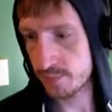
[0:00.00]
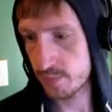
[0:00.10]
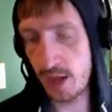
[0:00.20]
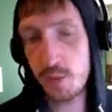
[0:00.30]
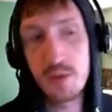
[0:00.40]

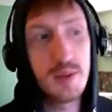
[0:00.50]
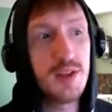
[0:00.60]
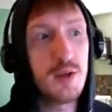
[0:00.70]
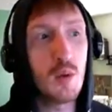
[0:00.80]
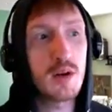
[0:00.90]
That would be
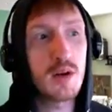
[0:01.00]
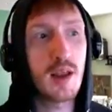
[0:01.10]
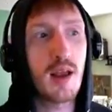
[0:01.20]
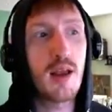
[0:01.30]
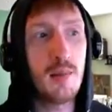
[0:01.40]
the one
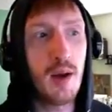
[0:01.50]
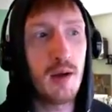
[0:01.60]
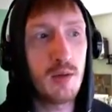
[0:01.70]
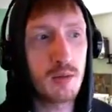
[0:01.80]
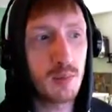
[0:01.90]
time
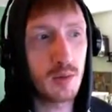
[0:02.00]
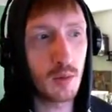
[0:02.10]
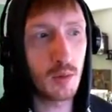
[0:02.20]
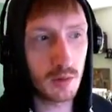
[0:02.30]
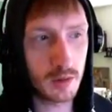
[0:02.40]
I would put
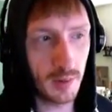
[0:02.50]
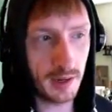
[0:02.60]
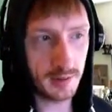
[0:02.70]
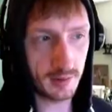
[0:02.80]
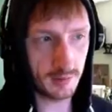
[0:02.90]
orange
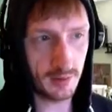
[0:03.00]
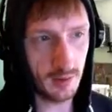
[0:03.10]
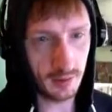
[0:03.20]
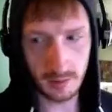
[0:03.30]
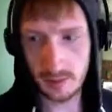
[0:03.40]
mats
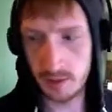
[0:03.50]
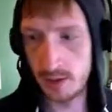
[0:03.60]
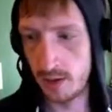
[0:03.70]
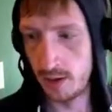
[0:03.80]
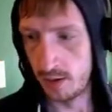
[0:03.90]
in
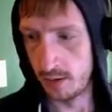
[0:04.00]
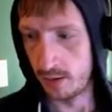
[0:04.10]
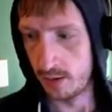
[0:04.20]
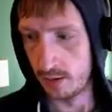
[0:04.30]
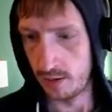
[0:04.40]

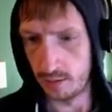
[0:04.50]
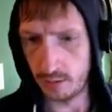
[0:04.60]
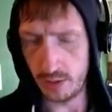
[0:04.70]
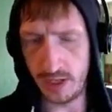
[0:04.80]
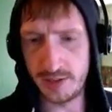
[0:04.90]

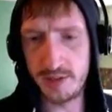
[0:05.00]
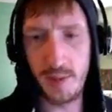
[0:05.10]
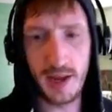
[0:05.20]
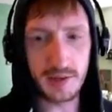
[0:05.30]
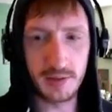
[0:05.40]
Luke Cage's
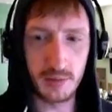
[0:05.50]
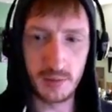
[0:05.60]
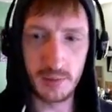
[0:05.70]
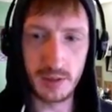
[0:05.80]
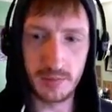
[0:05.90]
passive,
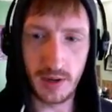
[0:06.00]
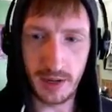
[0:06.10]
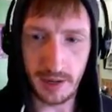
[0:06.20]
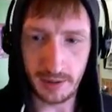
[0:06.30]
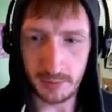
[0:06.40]
would be if I
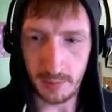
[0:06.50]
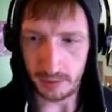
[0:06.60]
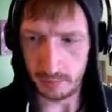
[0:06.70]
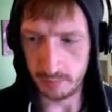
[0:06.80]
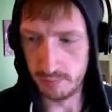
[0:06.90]
had him
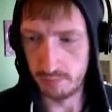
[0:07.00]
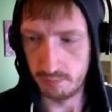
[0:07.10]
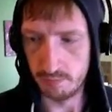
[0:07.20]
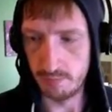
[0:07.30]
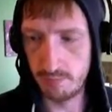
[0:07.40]
at
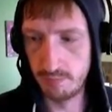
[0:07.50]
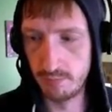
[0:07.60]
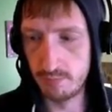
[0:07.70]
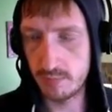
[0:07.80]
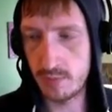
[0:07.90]

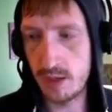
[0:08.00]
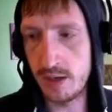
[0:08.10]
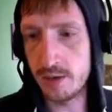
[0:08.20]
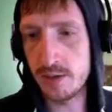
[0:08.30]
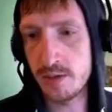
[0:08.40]

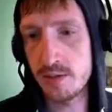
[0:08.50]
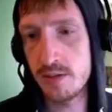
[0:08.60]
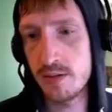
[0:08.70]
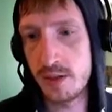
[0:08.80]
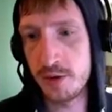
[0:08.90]
gear
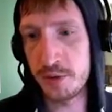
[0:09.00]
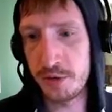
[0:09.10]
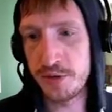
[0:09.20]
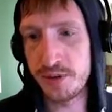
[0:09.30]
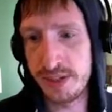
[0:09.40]
tier
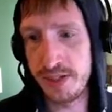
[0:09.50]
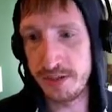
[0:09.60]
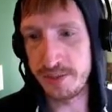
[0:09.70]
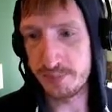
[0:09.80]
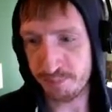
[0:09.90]
13,
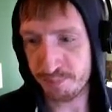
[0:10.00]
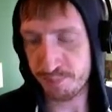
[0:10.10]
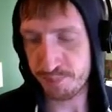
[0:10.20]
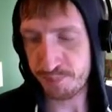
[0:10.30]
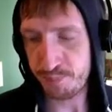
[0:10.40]

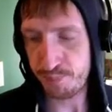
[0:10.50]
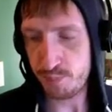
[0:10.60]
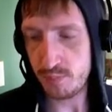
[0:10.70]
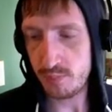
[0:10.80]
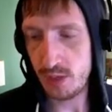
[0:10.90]

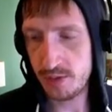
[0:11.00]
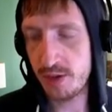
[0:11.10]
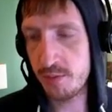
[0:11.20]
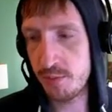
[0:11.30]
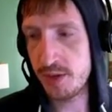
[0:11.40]

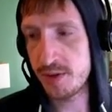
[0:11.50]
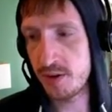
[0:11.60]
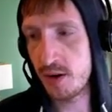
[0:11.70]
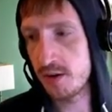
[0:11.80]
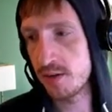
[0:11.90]
7 red
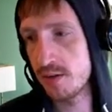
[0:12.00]
star,